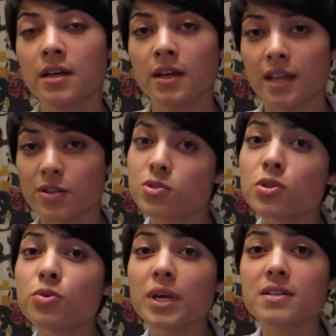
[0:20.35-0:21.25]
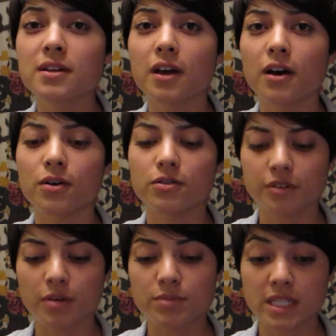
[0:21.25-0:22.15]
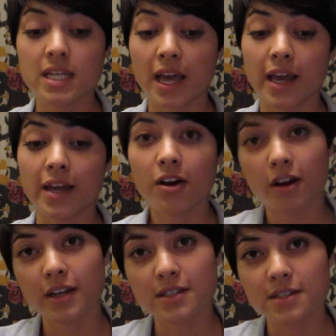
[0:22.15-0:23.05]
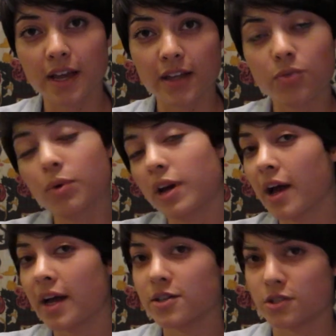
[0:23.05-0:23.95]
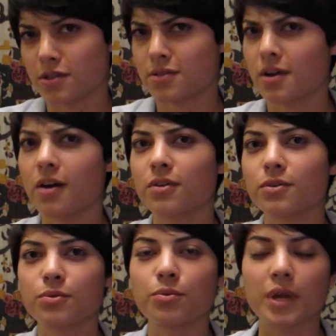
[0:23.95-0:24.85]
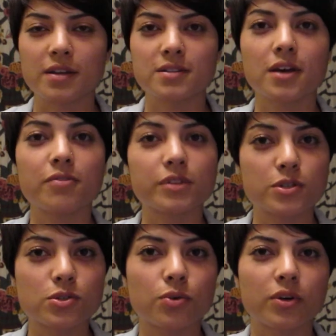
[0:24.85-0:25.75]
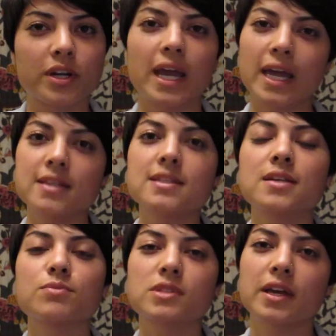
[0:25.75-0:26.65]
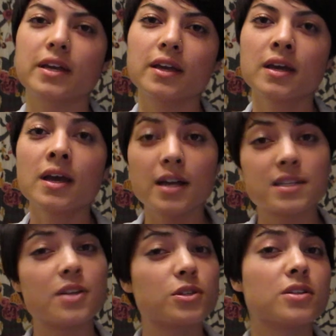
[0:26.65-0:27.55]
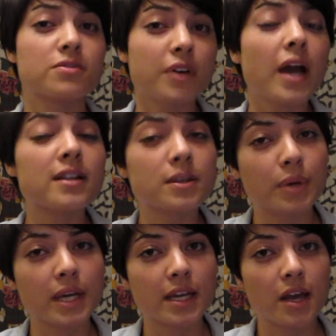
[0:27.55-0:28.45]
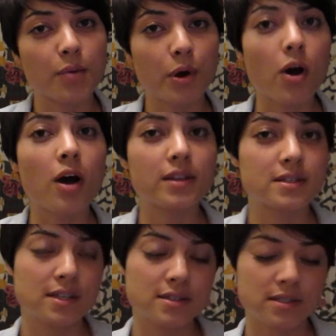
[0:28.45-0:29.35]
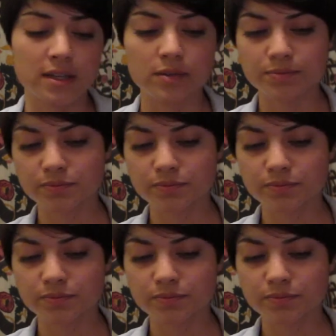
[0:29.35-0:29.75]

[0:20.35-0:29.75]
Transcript: That's two weeks ago from today, August ninth, when I just caught wind of this story, and it seems like attention is finally picking up on this incident.